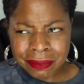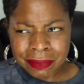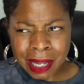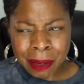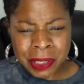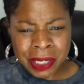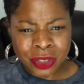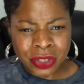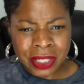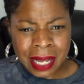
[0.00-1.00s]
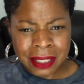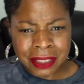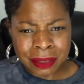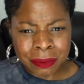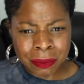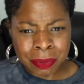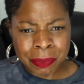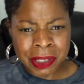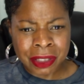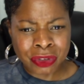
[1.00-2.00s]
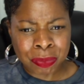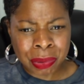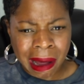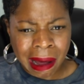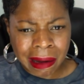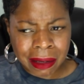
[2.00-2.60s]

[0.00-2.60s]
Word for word: not because you're talented, but because you're black.